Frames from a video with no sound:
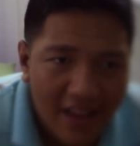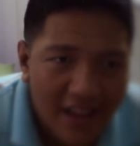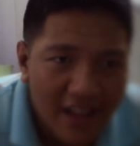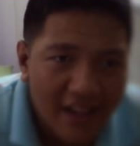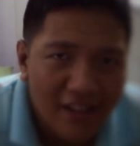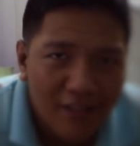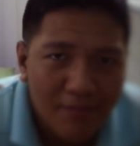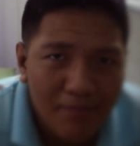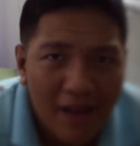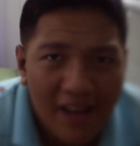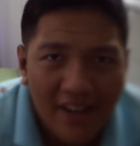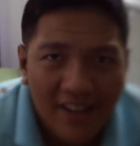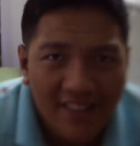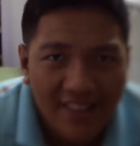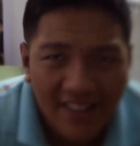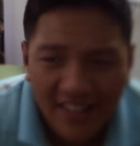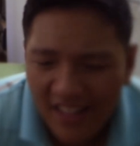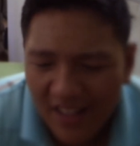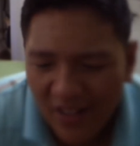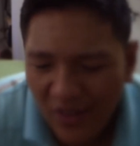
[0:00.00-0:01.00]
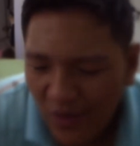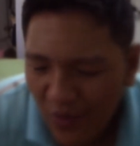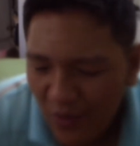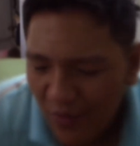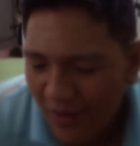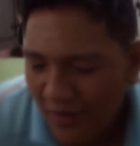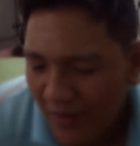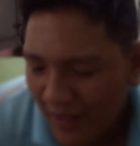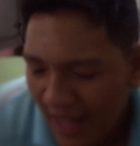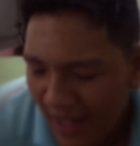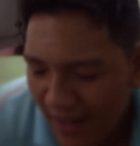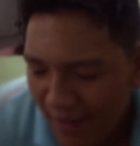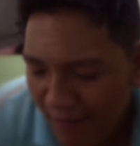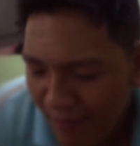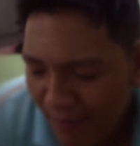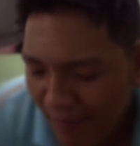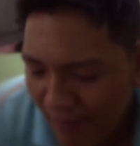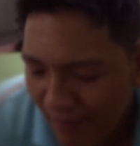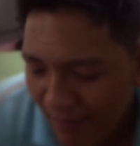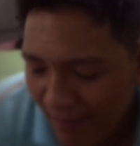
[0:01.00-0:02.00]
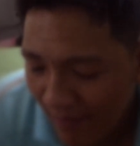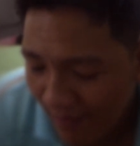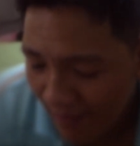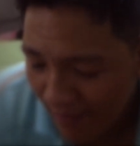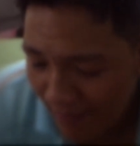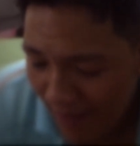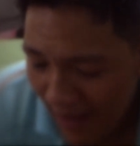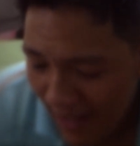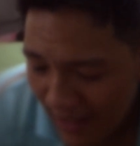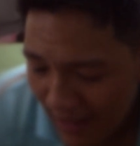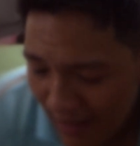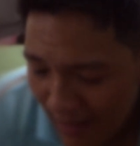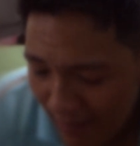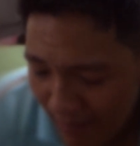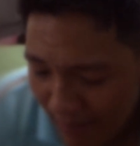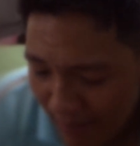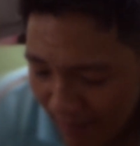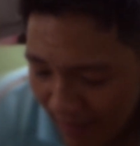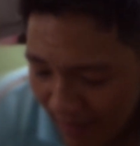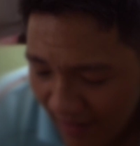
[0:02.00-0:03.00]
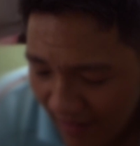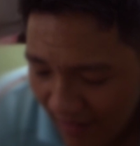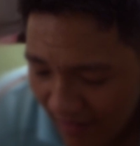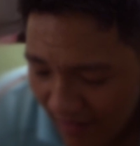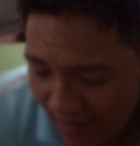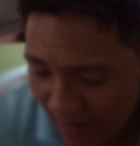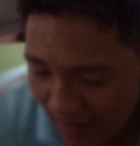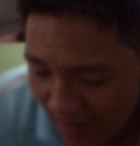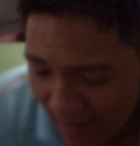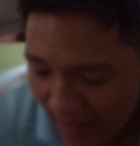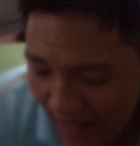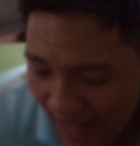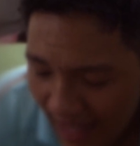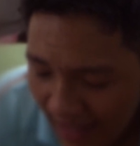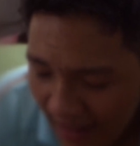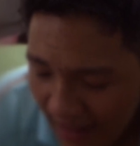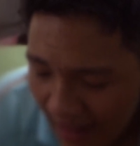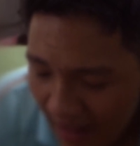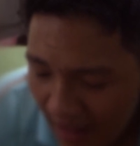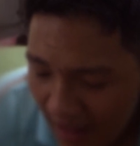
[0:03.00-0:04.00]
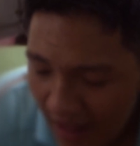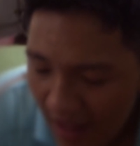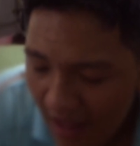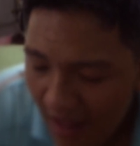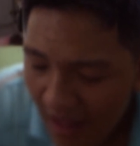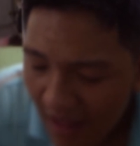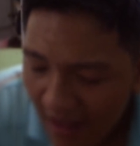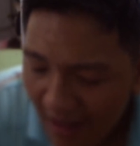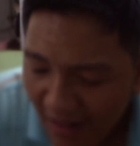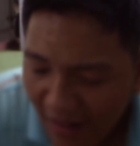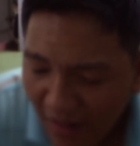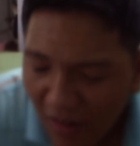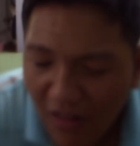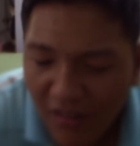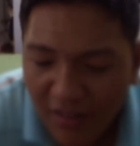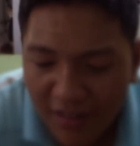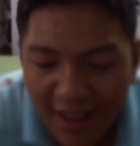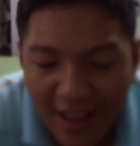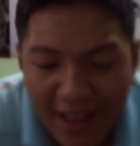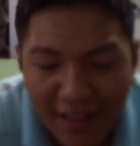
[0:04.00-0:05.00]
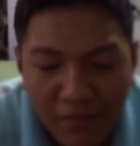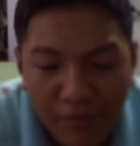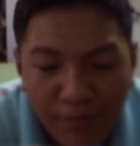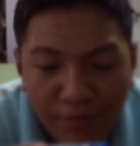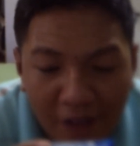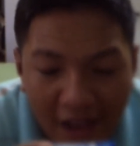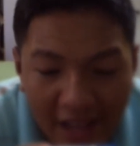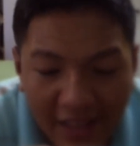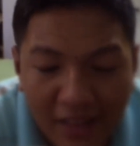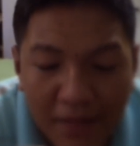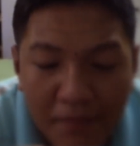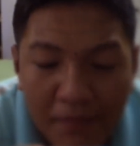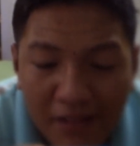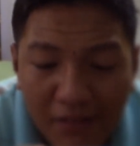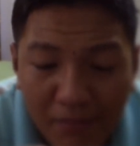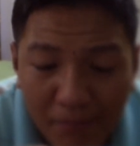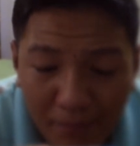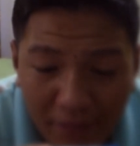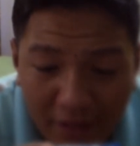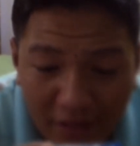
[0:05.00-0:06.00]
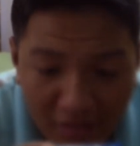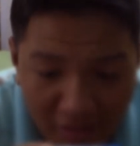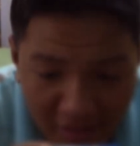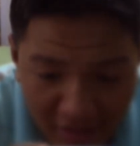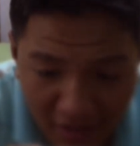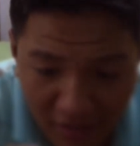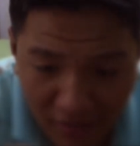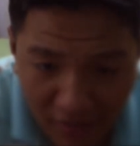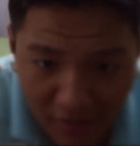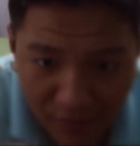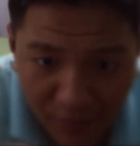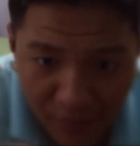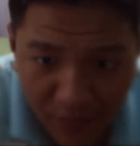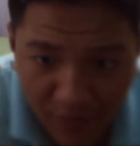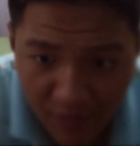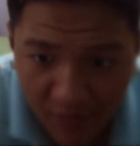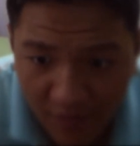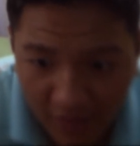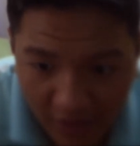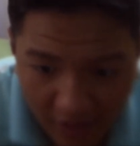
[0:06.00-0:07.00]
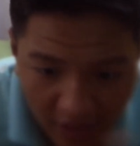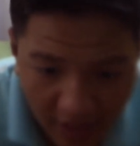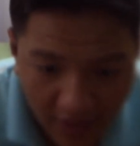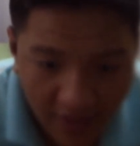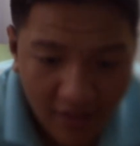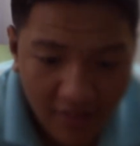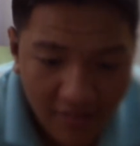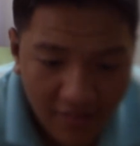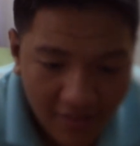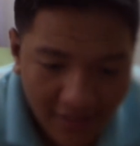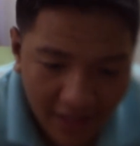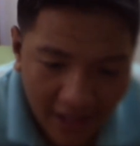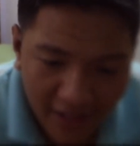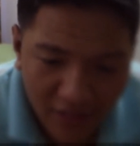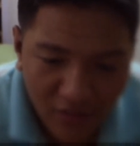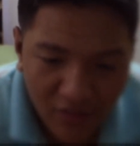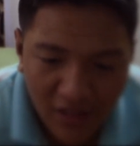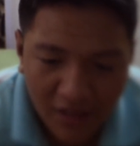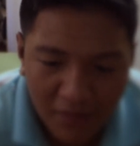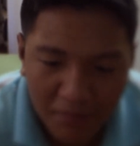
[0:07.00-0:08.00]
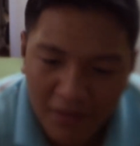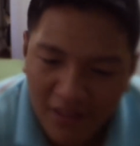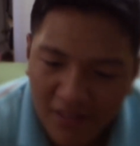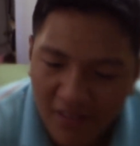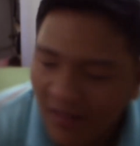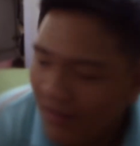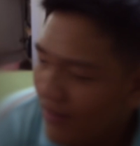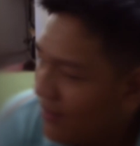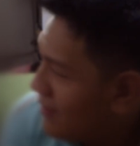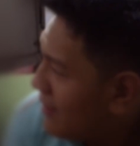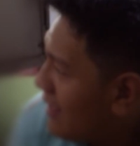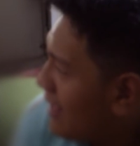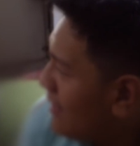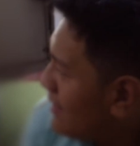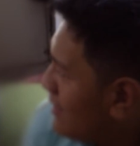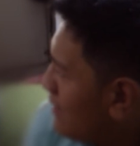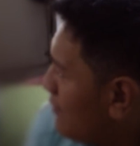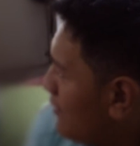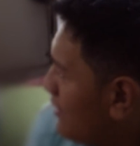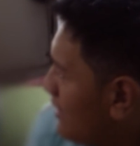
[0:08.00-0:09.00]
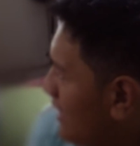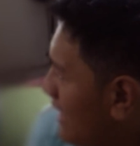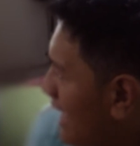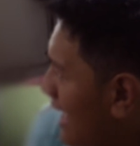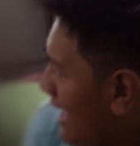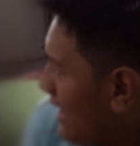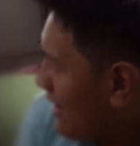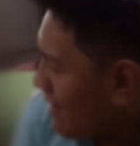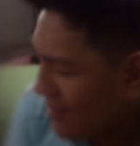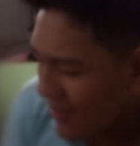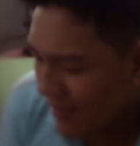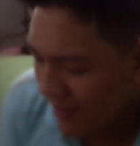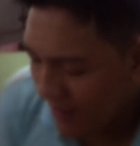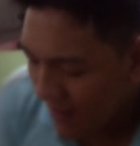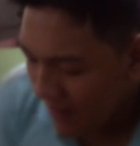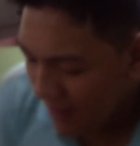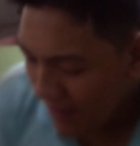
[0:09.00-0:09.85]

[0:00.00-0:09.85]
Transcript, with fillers: l asparadin. I don't know what kind of vitamin is that. It also has vitamin B6 here inside, so that means it's healthy for the eyes.